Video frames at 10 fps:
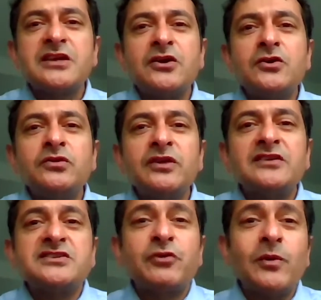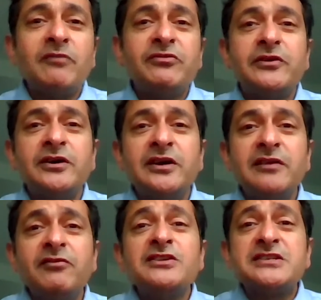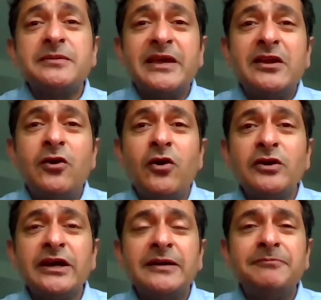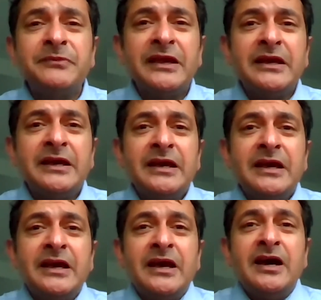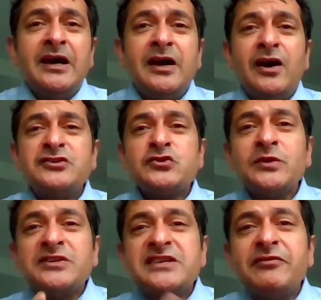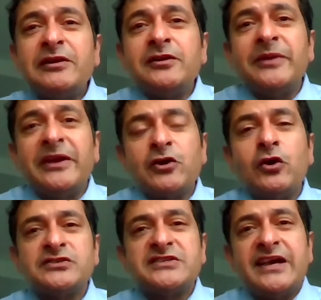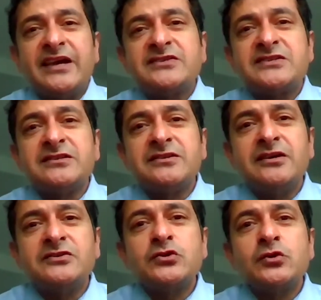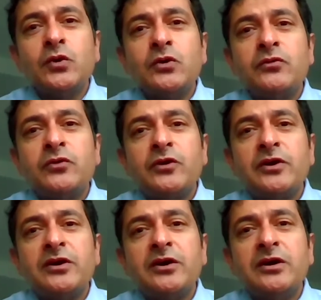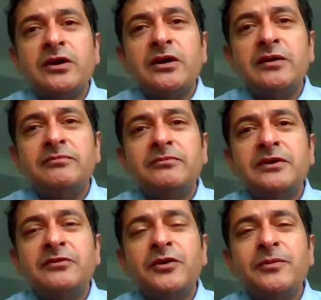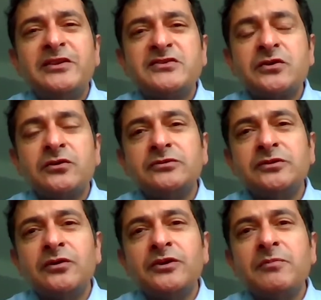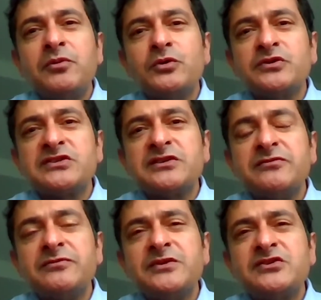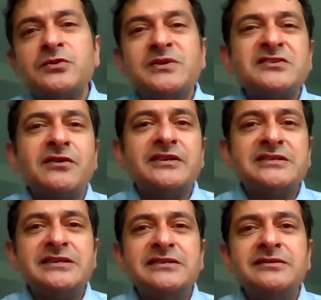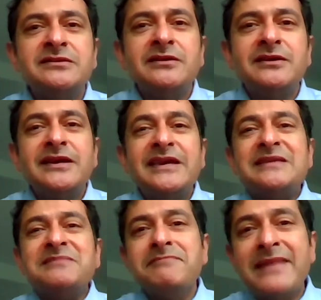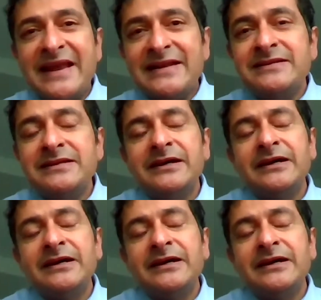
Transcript: So thanks everyone for inviting me along. I just wanted to give a little bit of context and talk for a few minutes on the importance of suicide in men.